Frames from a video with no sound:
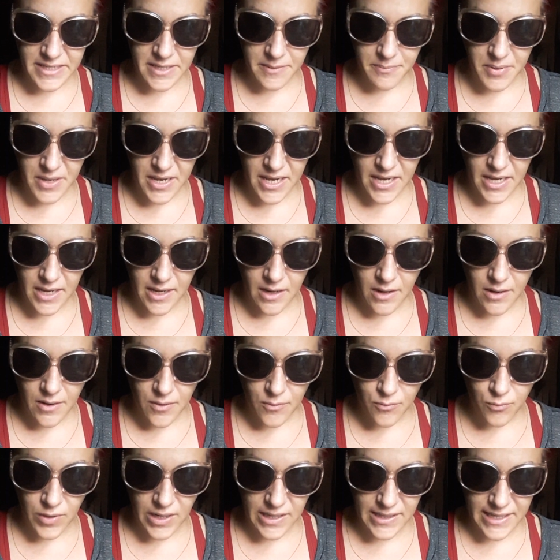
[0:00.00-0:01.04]
to be
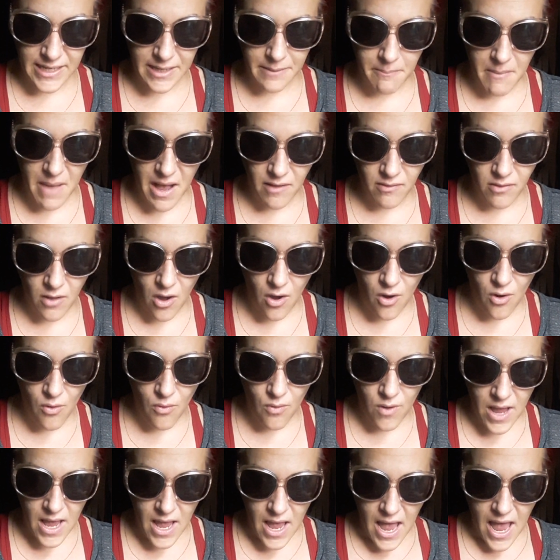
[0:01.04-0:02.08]
really mellow